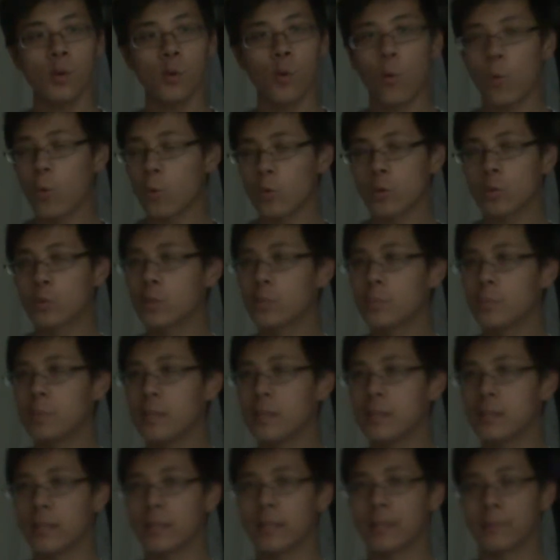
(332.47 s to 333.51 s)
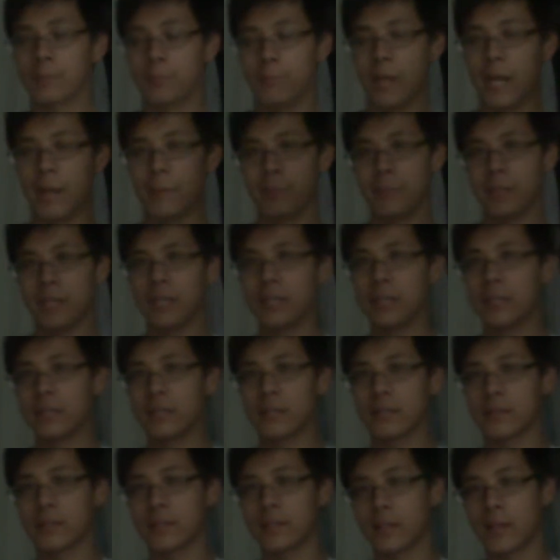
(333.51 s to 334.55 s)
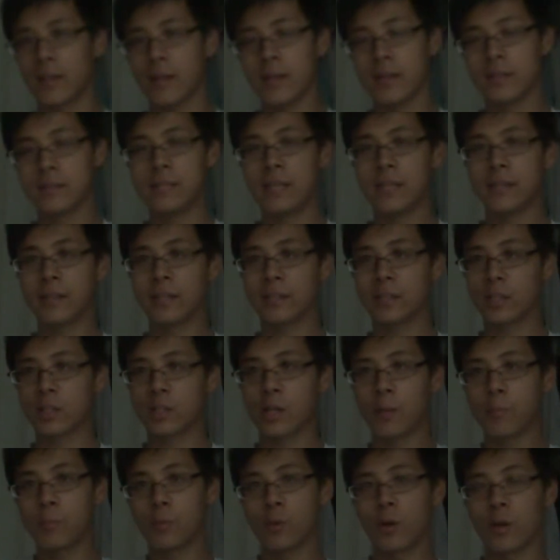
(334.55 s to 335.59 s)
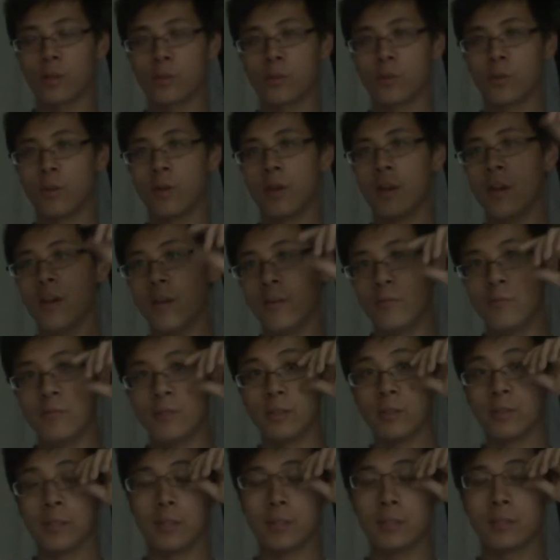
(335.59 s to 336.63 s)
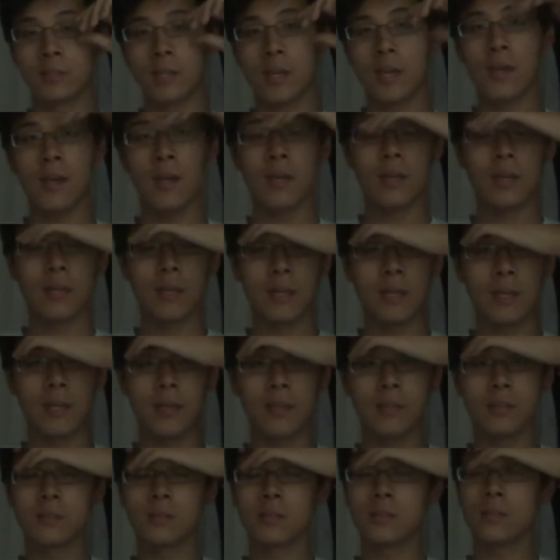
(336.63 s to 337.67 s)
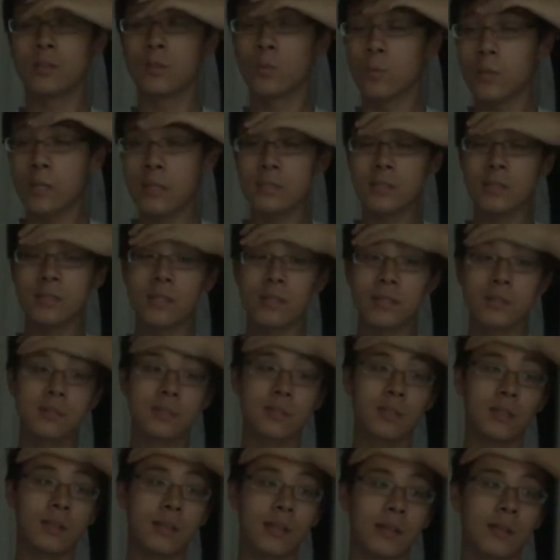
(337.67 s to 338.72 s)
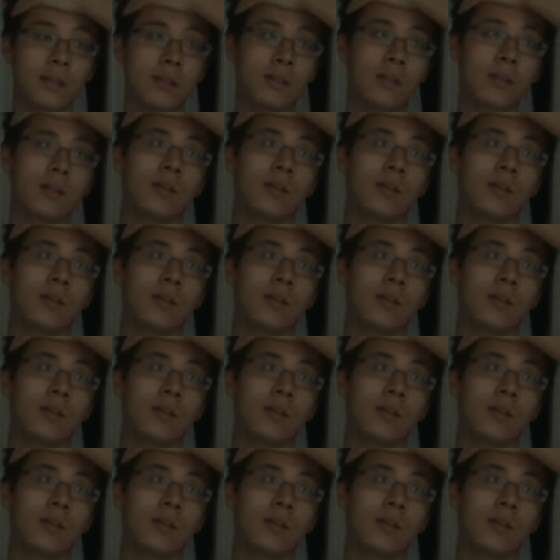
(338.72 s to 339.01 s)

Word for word: Or it could be like Batman and then, then like a couple other villains. And the reason is, like,